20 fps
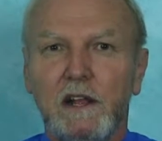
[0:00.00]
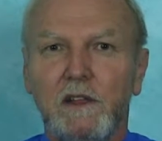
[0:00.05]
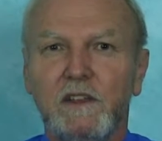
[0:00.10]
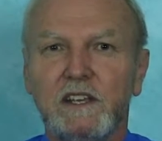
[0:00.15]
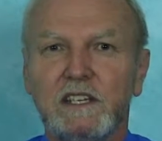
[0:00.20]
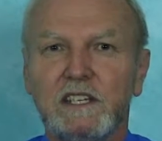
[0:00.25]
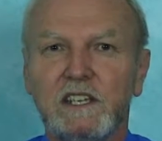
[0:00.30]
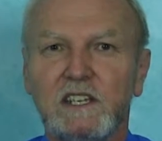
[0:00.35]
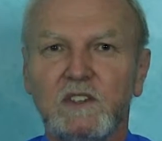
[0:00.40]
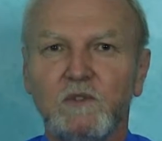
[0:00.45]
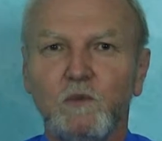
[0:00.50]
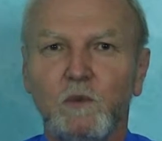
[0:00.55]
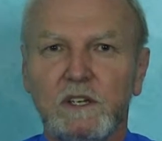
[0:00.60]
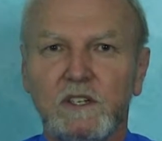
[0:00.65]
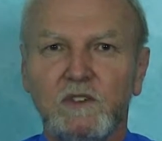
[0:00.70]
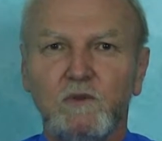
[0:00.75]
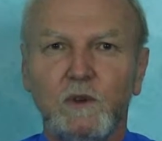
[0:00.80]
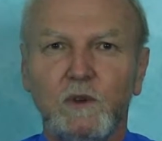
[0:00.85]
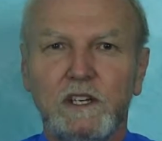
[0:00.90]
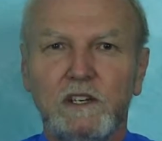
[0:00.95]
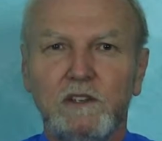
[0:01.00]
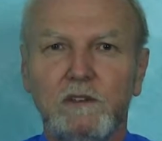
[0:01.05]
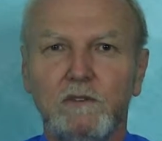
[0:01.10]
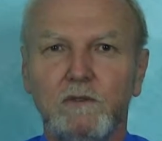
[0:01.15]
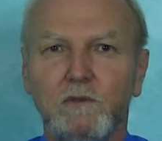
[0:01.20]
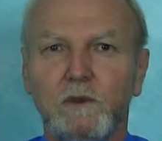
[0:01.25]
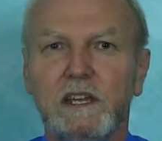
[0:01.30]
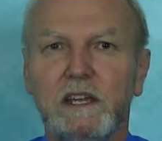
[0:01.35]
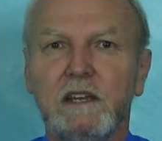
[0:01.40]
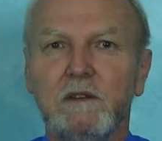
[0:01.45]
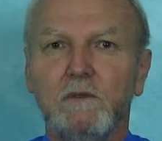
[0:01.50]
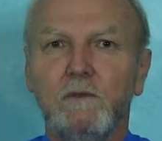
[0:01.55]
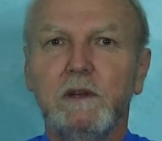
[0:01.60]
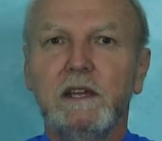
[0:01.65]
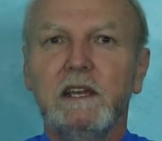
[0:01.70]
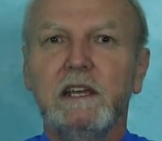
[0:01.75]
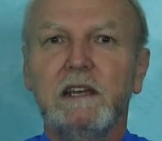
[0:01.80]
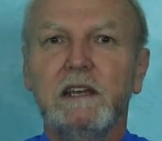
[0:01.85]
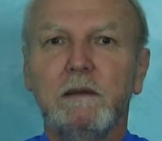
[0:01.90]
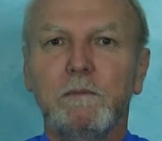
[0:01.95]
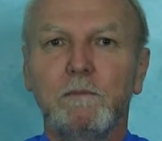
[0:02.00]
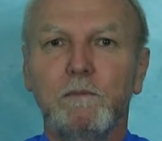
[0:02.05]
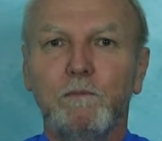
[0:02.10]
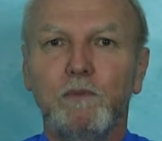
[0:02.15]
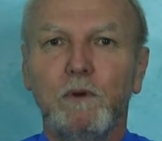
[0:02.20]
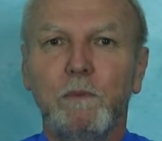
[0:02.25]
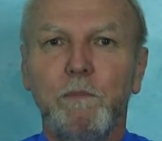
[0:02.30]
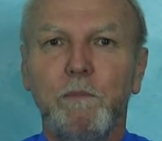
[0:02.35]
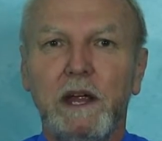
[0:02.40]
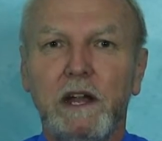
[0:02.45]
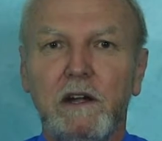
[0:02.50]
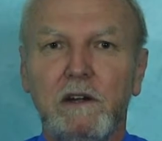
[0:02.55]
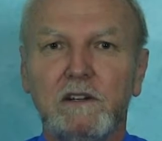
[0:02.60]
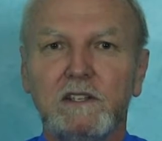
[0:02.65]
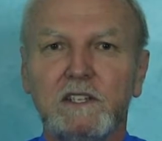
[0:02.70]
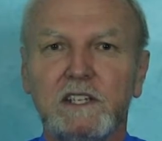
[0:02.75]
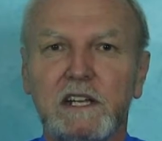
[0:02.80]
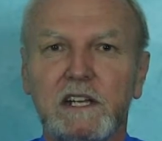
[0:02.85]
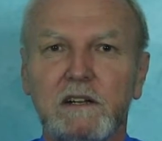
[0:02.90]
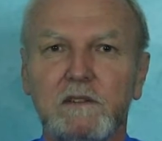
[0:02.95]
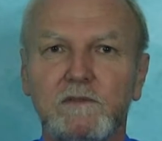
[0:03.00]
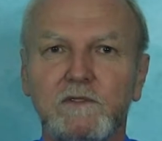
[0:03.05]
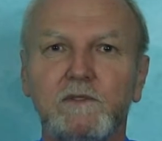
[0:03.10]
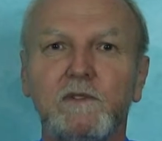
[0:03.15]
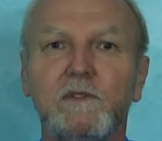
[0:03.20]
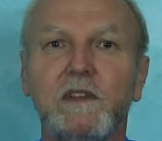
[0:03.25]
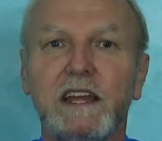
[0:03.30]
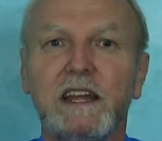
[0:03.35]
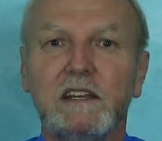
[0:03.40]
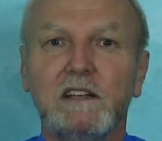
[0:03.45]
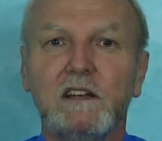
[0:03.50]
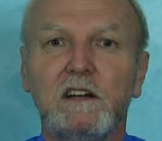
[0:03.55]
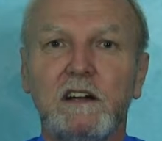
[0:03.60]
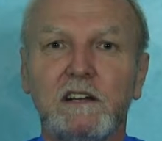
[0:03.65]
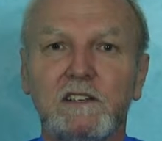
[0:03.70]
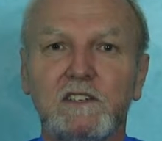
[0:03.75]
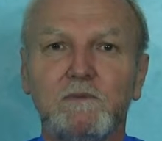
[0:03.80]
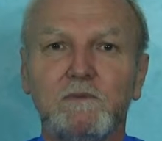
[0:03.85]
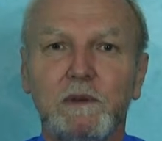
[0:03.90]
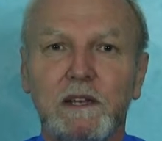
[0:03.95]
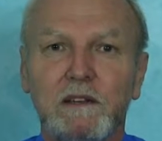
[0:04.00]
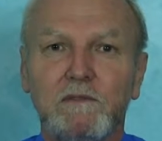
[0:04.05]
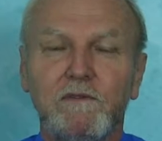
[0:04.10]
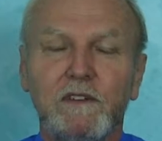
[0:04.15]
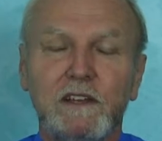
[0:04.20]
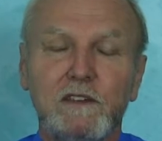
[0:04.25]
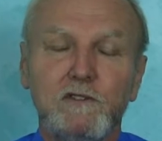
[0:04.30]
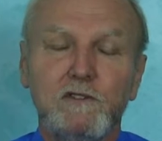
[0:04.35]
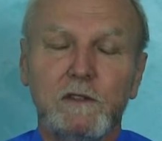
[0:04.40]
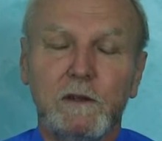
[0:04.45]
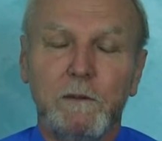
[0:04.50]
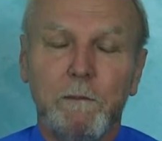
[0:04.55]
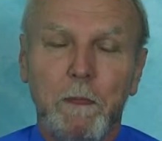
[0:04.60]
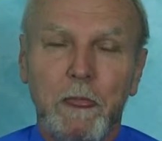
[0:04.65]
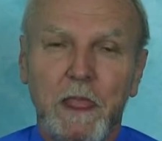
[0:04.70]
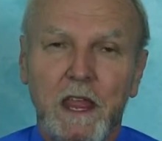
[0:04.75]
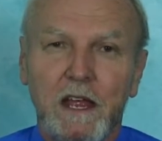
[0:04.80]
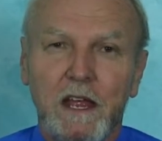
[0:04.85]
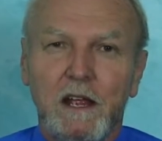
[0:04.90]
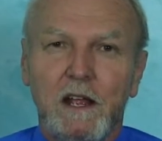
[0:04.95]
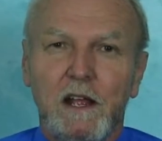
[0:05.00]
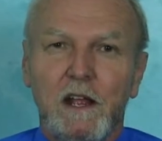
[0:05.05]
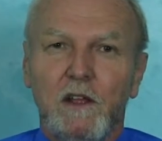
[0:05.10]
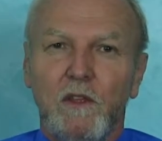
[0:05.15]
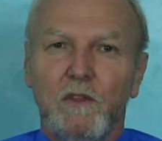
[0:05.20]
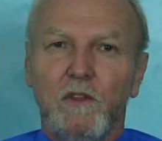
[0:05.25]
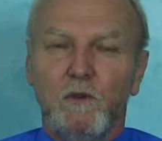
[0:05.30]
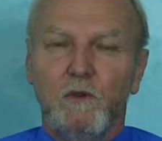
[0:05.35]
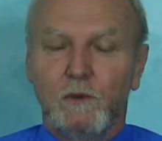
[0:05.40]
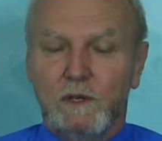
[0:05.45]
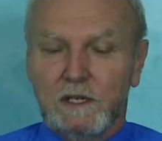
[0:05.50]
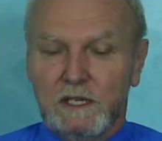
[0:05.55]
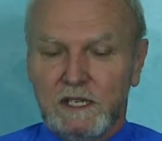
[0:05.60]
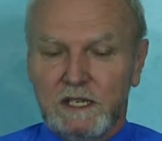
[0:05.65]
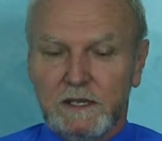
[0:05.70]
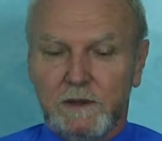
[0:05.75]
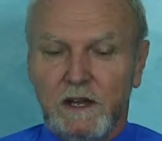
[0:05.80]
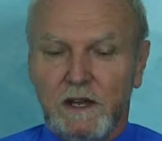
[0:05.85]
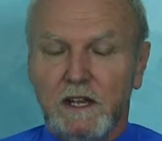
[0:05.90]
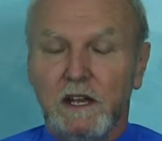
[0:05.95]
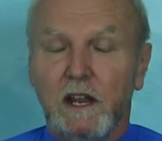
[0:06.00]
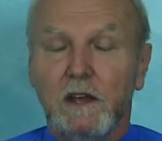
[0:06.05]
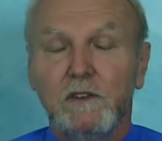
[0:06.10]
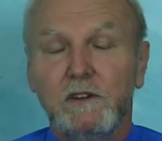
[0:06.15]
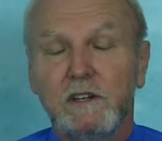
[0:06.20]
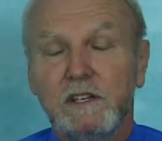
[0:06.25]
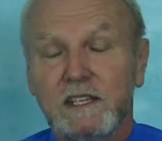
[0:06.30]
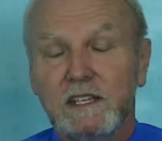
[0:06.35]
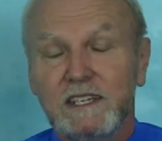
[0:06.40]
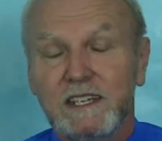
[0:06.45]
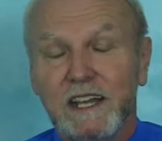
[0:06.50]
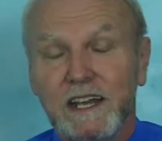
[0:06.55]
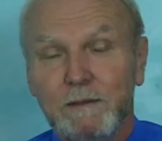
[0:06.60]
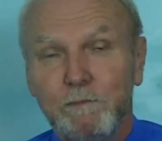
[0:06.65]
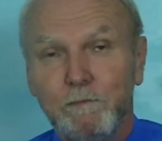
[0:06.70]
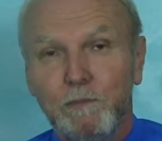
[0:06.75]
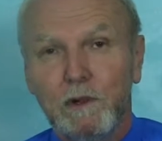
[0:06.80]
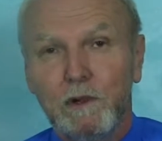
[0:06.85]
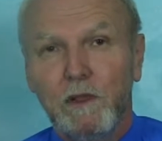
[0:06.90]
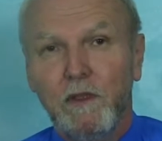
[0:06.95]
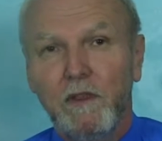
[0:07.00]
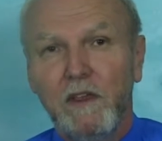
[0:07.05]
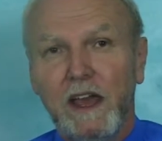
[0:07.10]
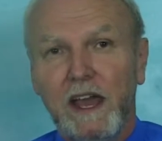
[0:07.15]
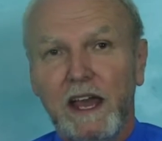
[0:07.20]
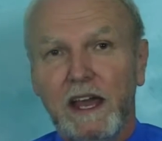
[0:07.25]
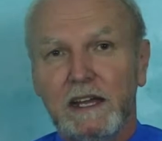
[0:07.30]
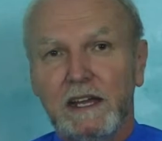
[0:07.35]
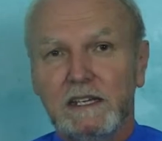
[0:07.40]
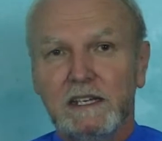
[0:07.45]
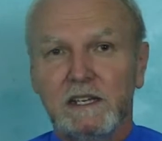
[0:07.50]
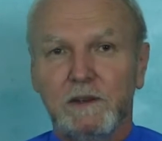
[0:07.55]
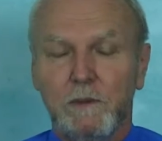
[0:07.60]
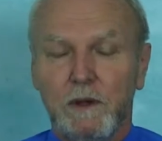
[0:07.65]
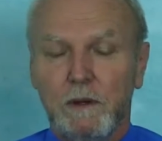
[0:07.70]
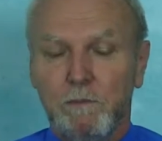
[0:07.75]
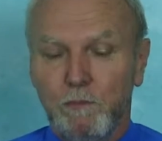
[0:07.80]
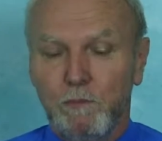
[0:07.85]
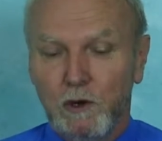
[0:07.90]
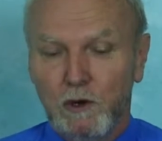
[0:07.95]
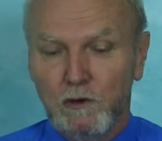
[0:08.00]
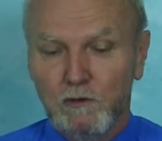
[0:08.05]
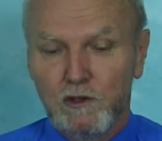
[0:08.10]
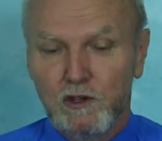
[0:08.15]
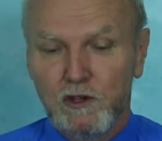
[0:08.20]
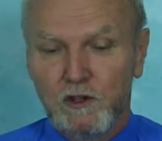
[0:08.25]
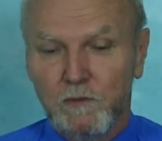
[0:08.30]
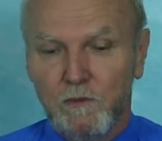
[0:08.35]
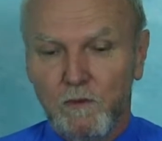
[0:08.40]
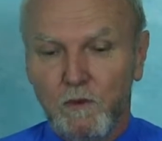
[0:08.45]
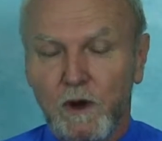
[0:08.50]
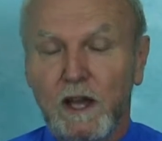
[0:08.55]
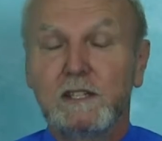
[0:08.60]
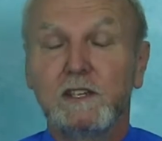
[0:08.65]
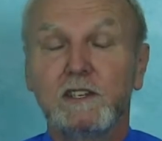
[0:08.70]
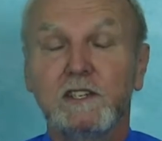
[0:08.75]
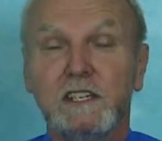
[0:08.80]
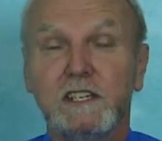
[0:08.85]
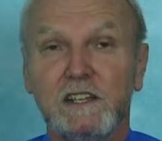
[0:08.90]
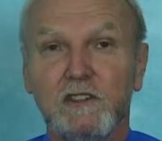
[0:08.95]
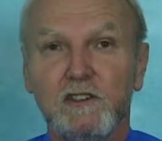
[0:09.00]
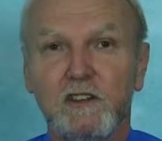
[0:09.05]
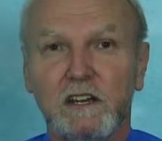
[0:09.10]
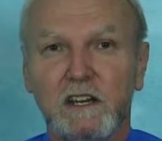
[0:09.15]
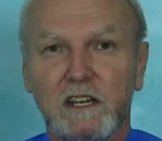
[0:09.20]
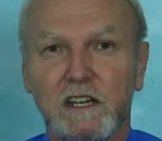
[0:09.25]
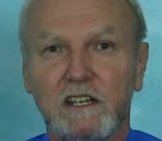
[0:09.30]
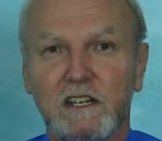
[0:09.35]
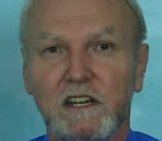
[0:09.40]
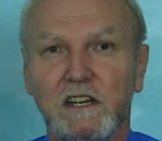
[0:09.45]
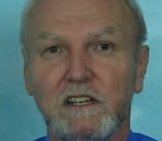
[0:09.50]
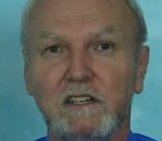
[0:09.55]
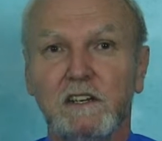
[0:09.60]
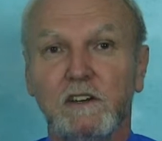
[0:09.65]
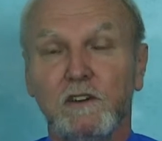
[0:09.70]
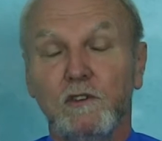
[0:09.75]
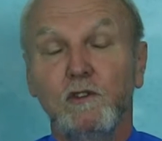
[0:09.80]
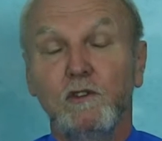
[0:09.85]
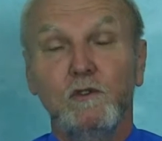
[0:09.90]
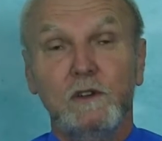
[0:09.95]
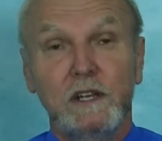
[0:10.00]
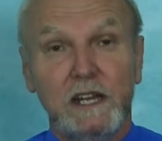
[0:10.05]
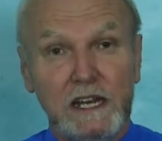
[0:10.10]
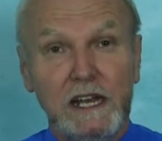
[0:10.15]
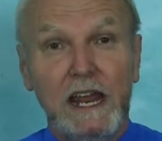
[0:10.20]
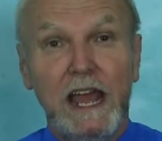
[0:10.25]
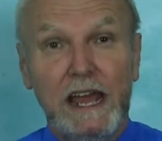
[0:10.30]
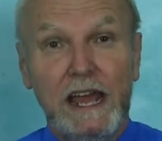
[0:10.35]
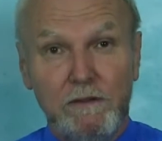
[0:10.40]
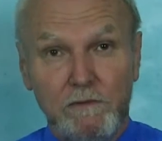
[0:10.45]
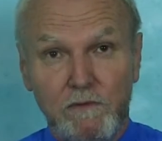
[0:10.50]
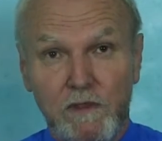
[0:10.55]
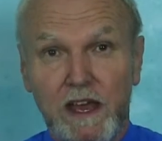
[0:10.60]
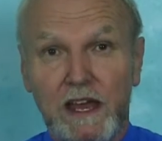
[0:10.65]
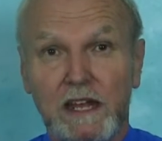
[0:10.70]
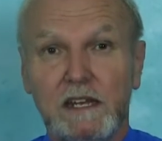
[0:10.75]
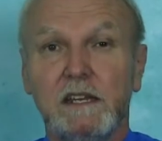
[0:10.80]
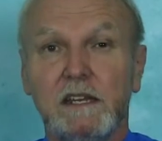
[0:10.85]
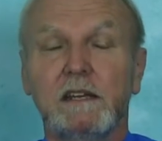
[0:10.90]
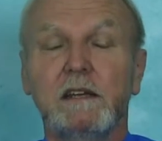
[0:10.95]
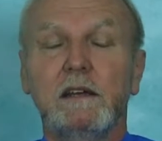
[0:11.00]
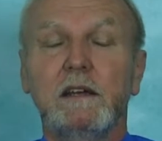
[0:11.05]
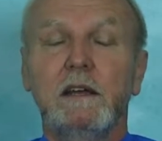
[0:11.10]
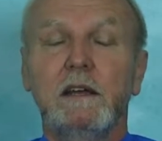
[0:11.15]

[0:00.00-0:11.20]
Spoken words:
this is what we do. We prepare ourselves for that cosmic vision. There was another disciple that approached Rajarsi Janakananda who did have that